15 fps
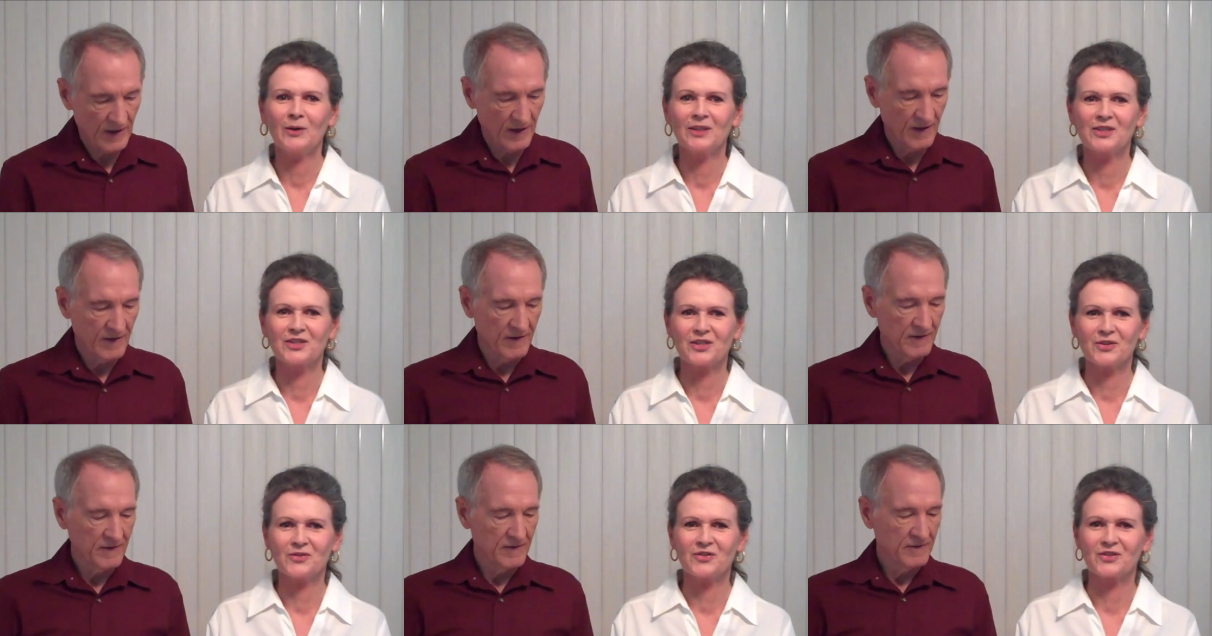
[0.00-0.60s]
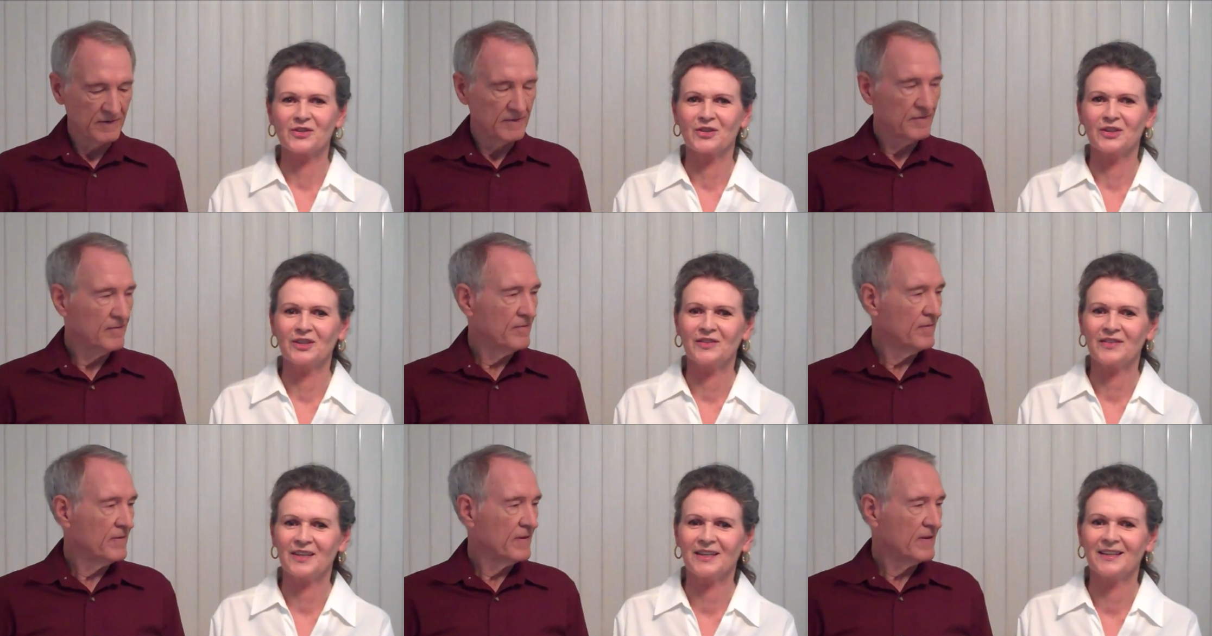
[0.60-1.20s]
Speaker 1: only choose the
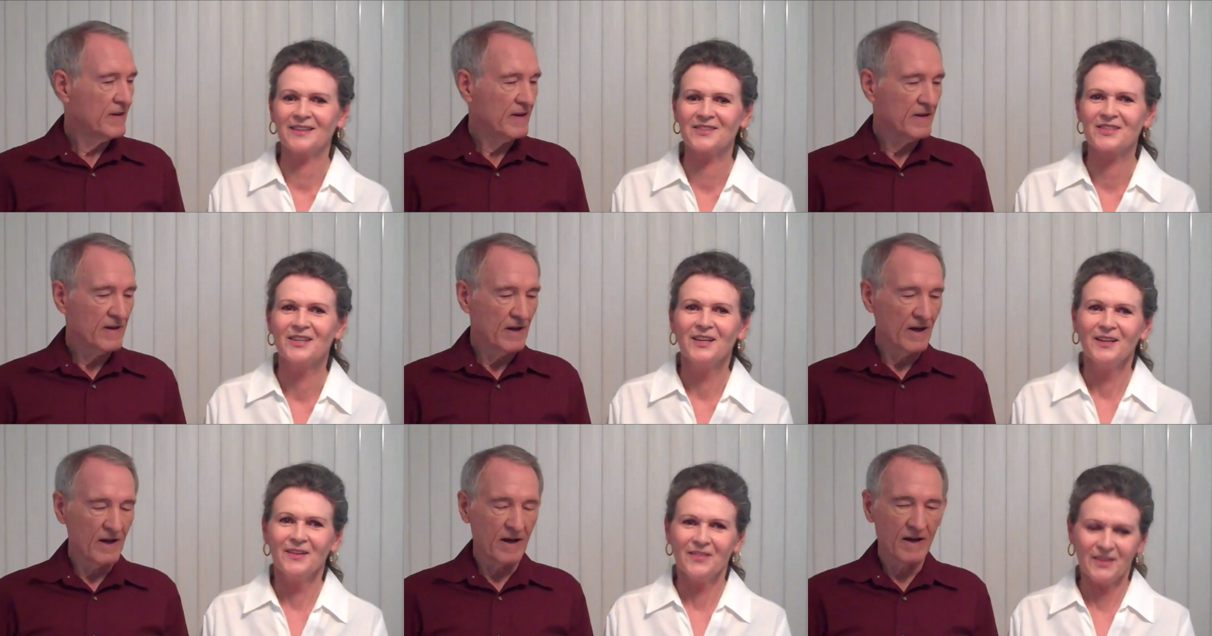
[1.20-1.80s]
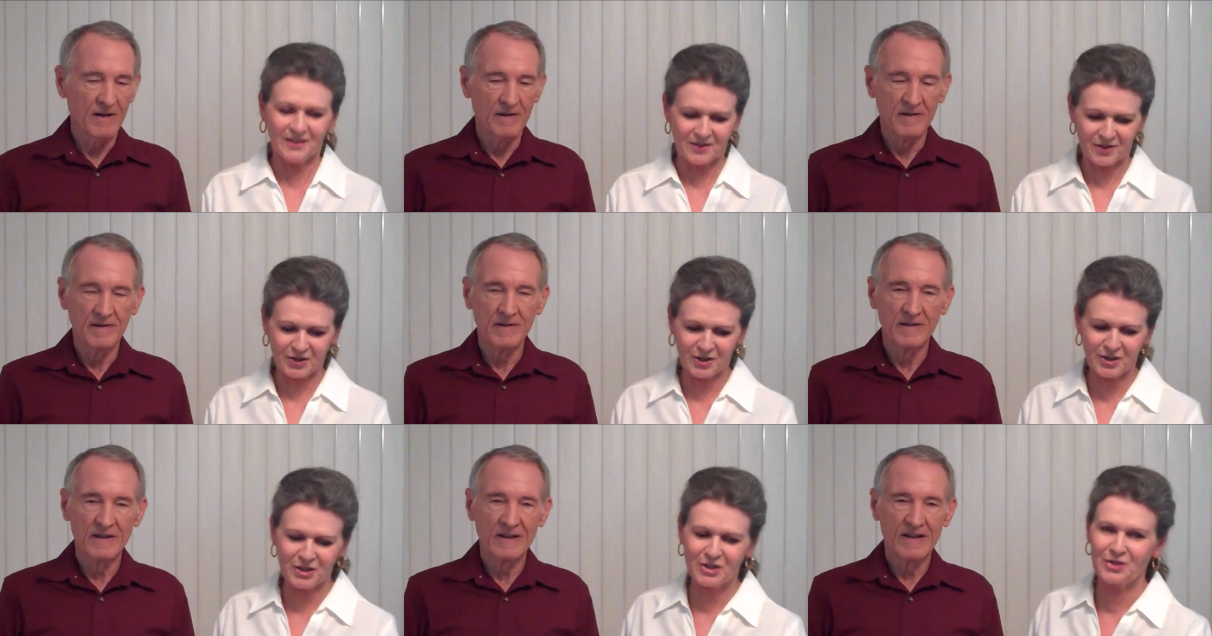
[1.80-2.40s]
good things yeah. that's
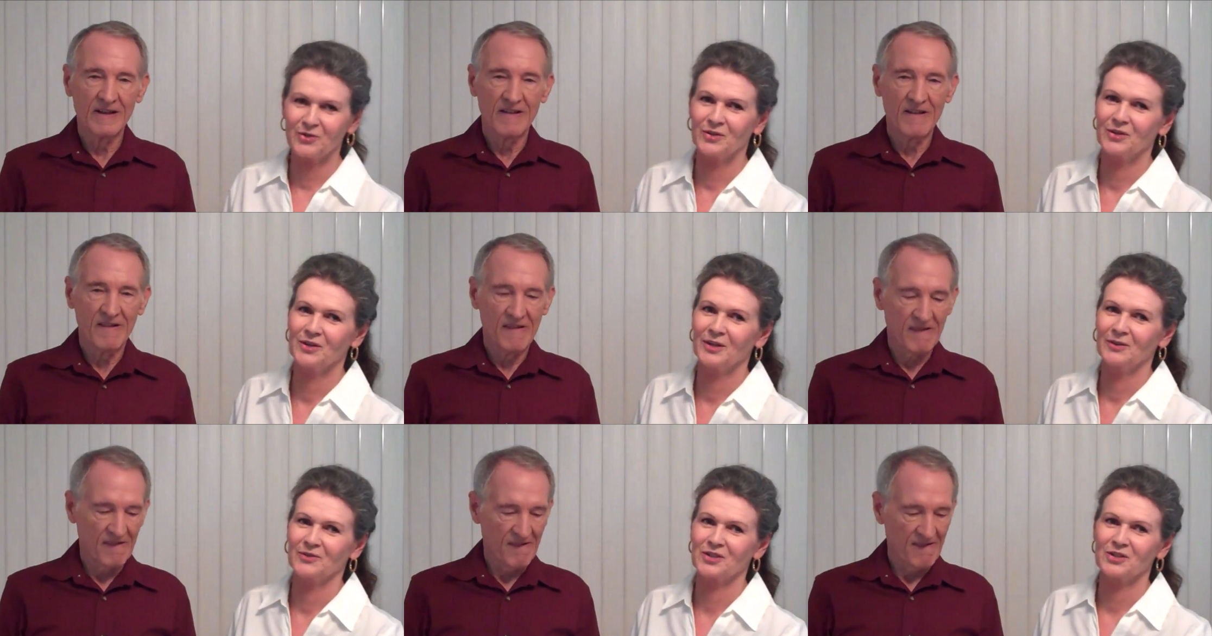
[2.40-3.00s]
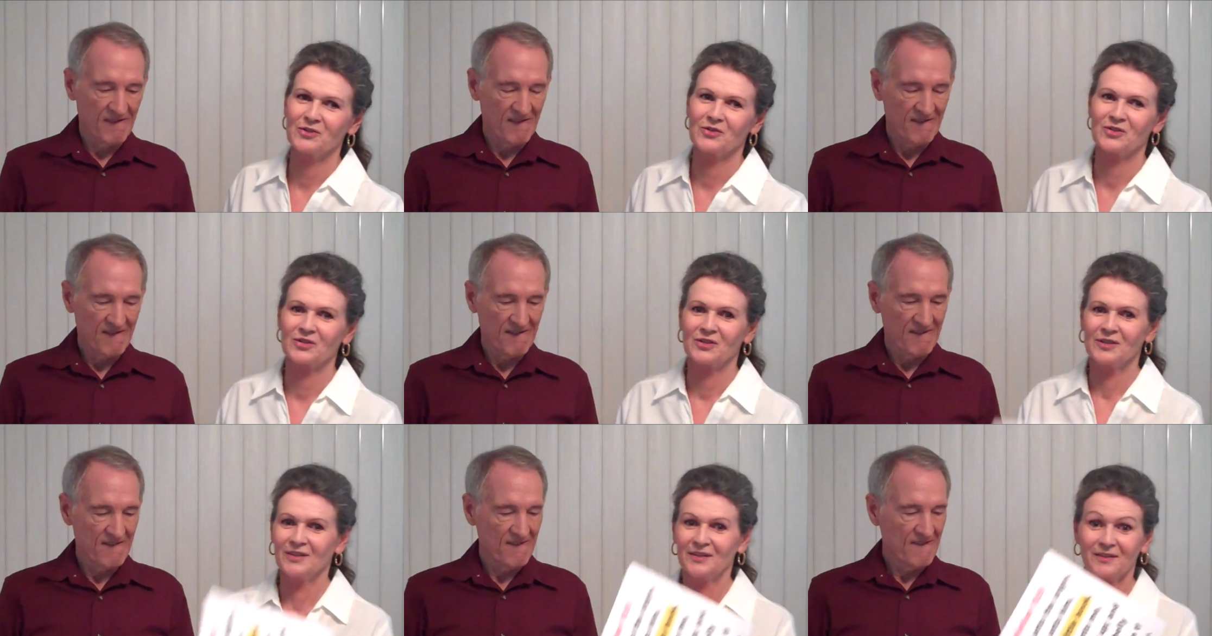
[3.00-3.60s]
good to you and you don't
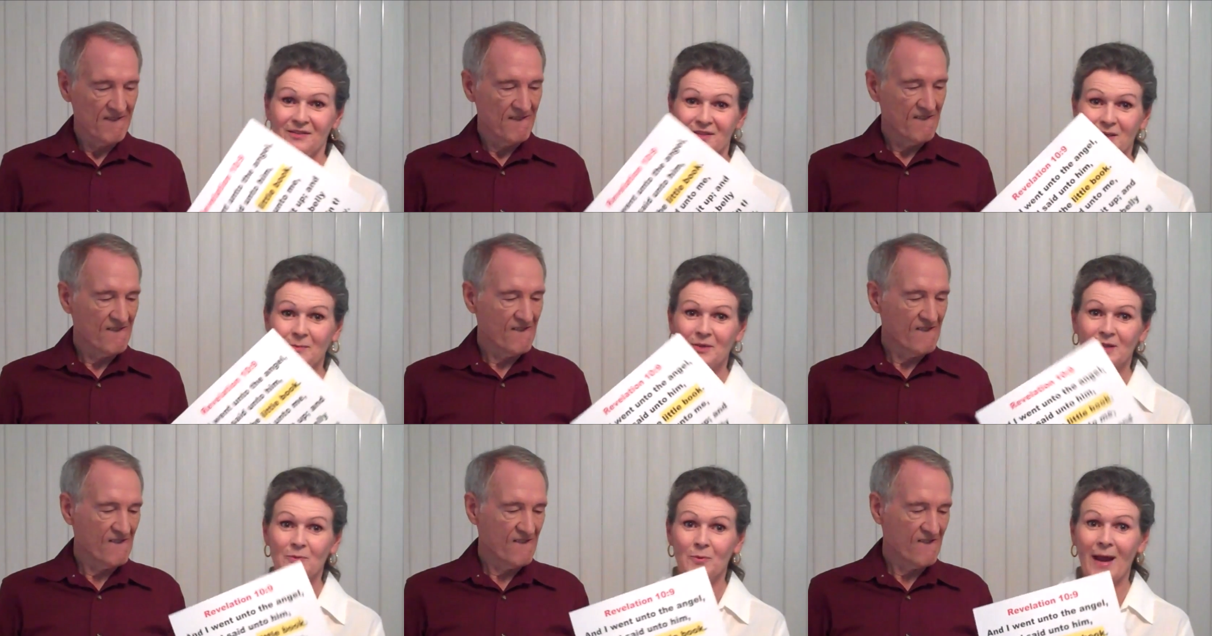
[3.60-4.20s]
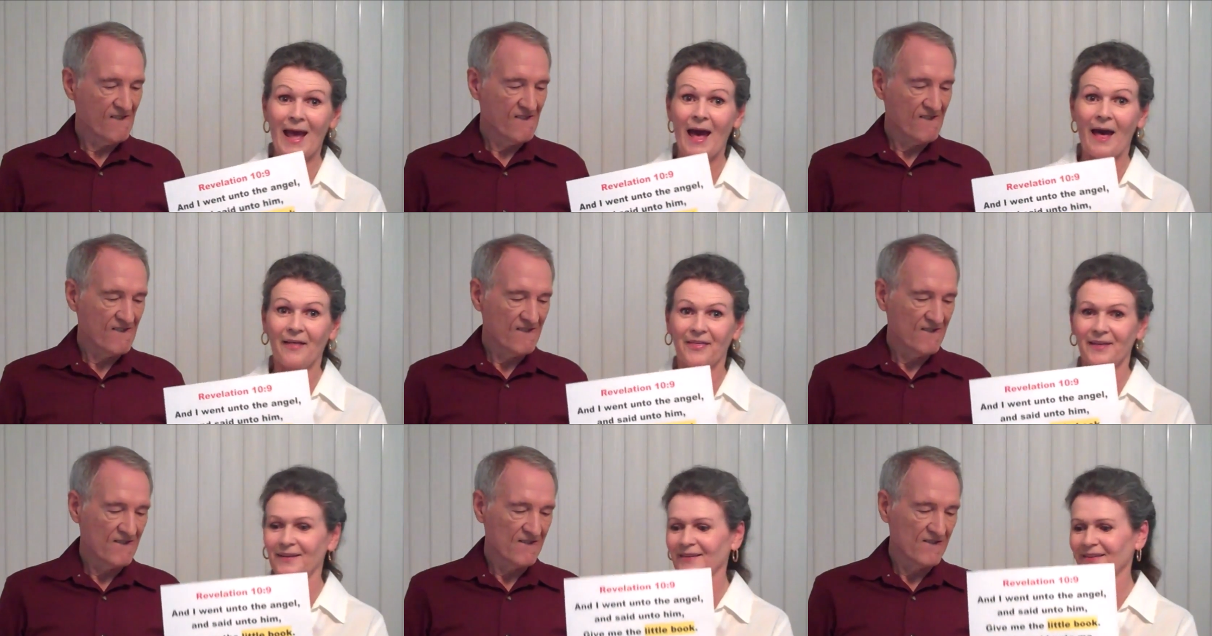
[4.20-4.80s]
choose some of the
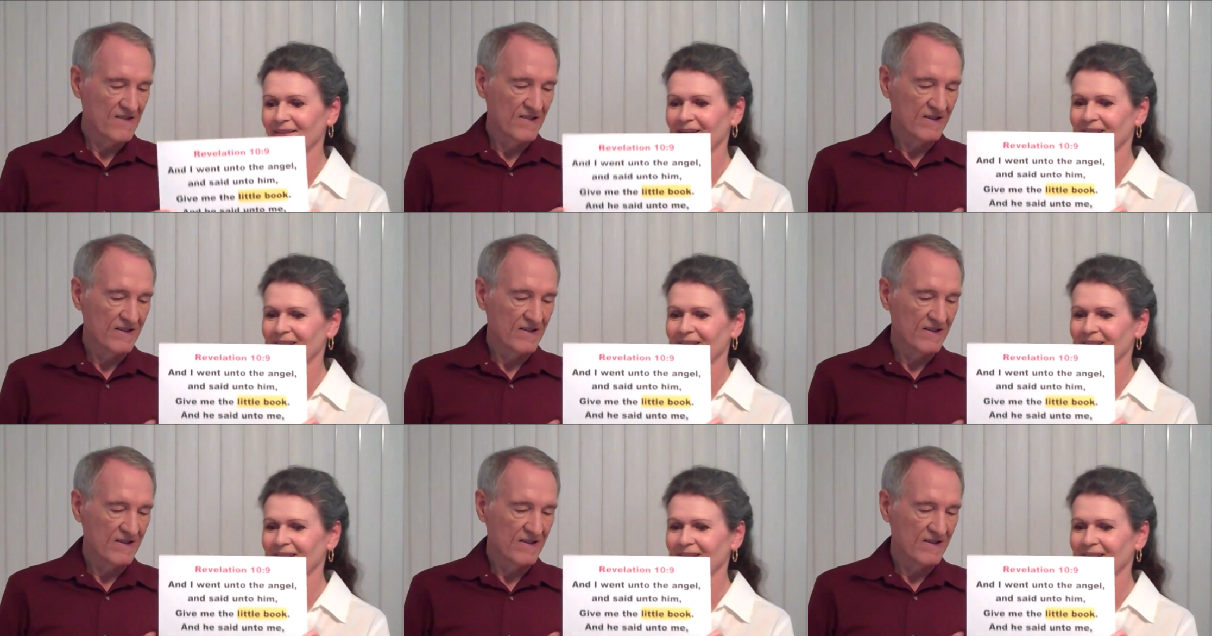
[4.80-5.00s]
wrath?